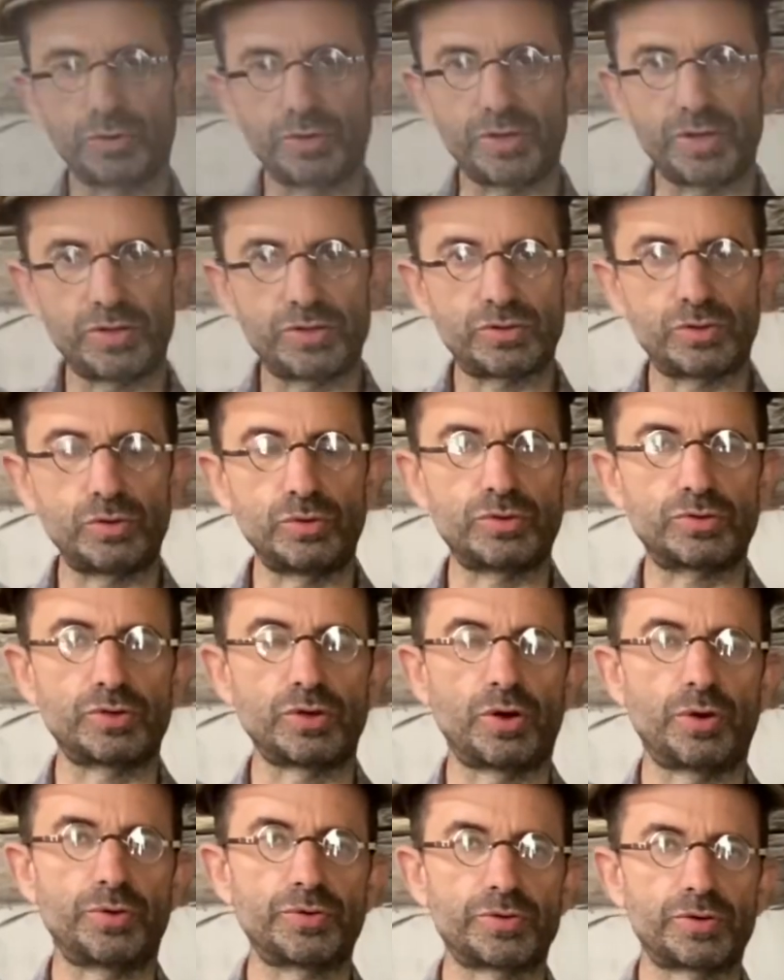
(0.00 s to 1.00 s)
these two
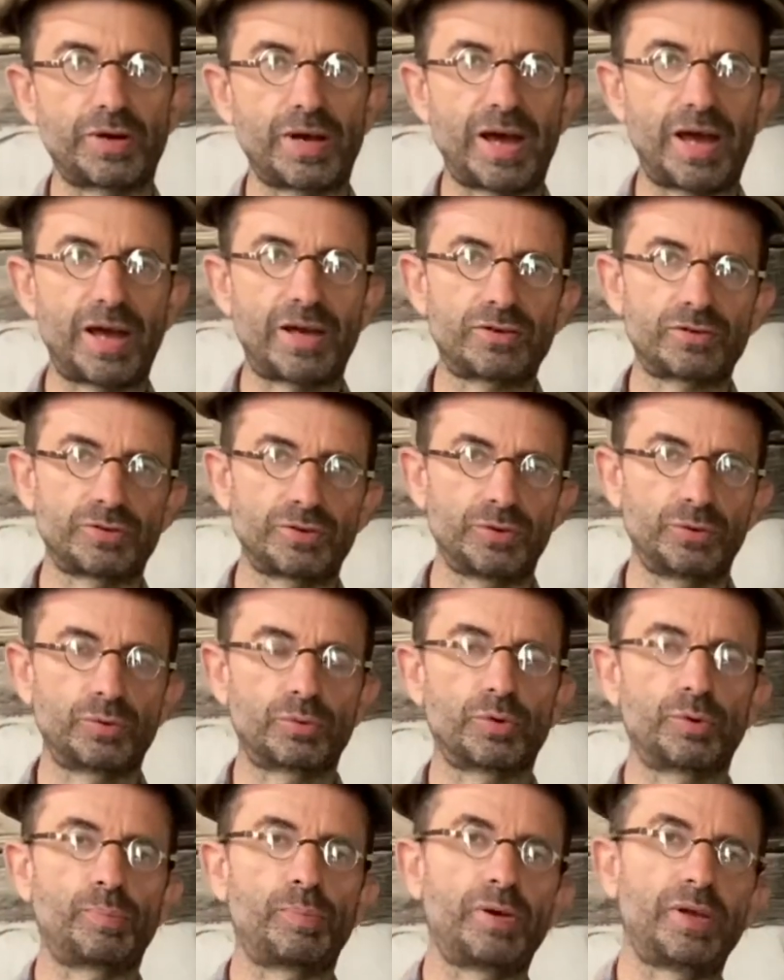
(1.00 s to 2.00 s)
stones are actually
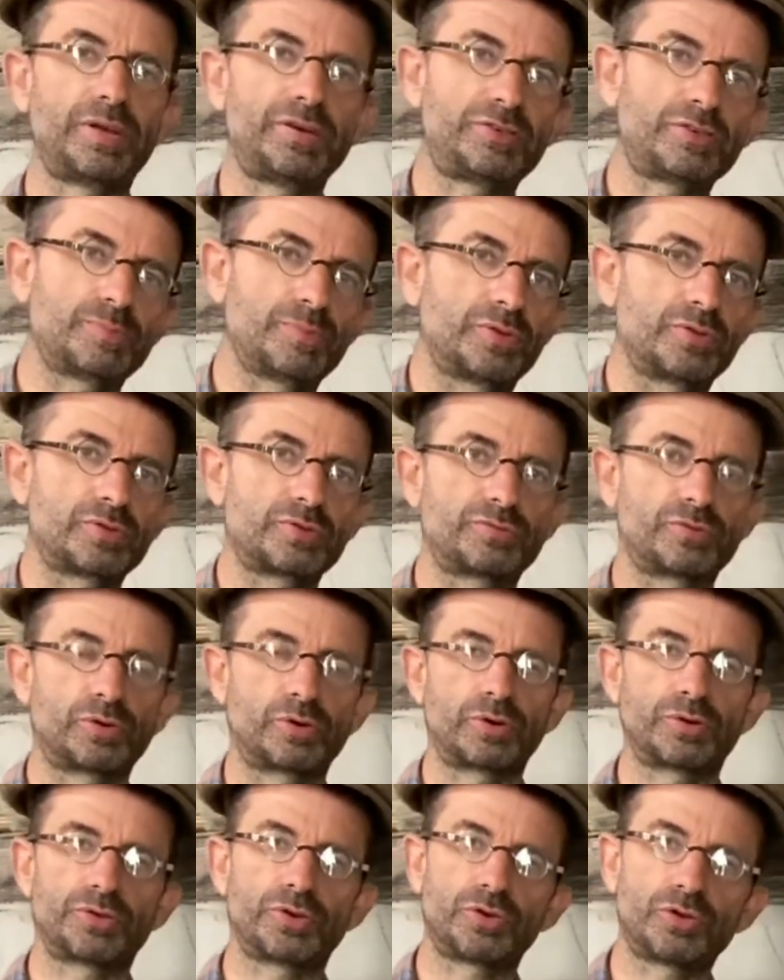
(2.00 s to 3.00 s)
replacements
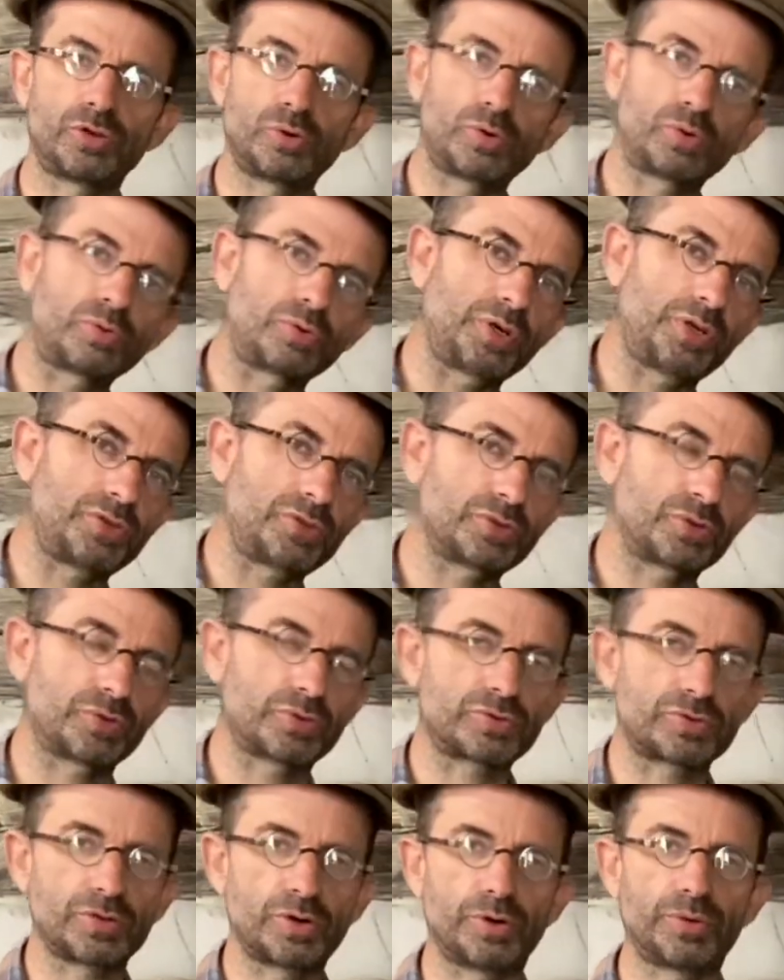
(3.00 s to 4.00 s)
for the two
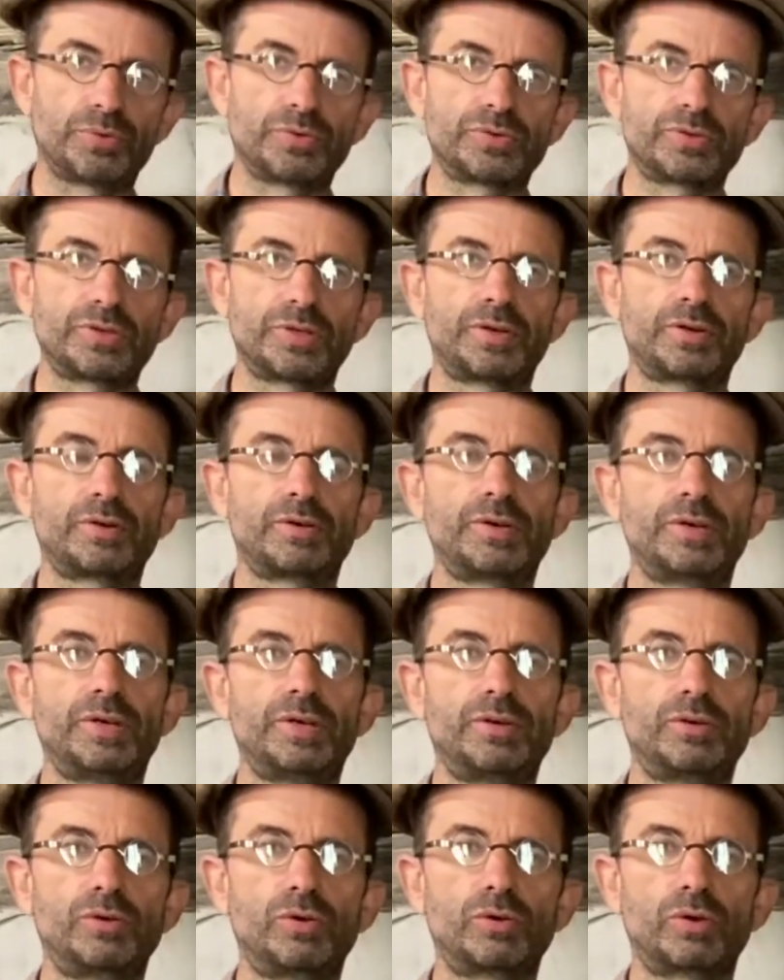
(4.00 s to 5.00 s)
original stones that are
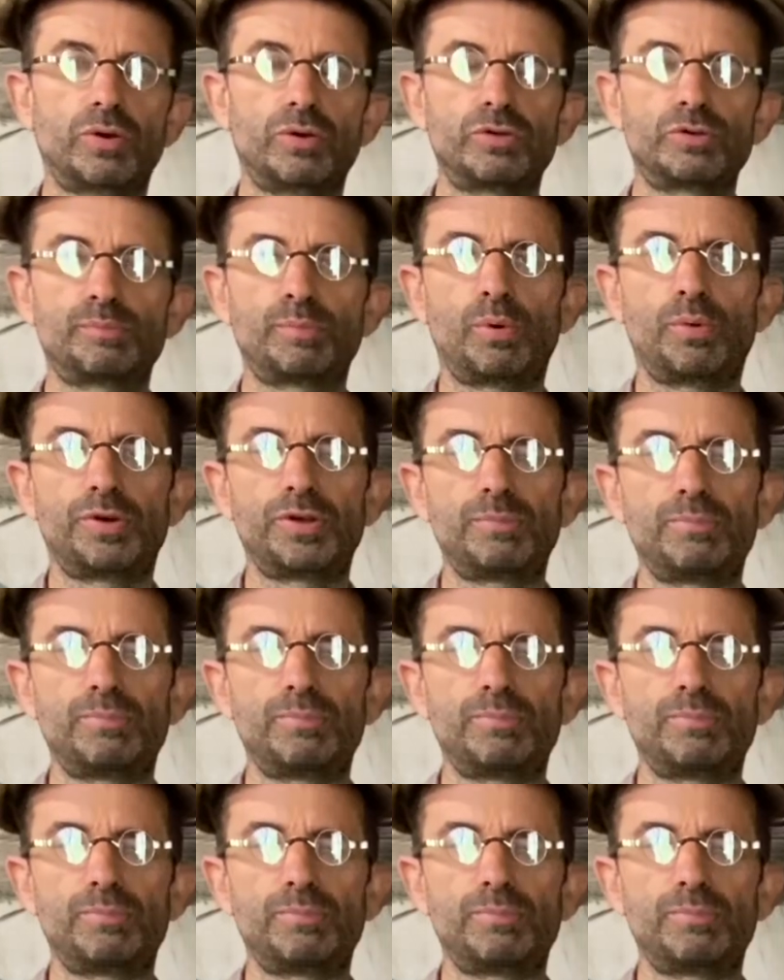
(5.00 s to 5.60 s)
in Grosse Pointe,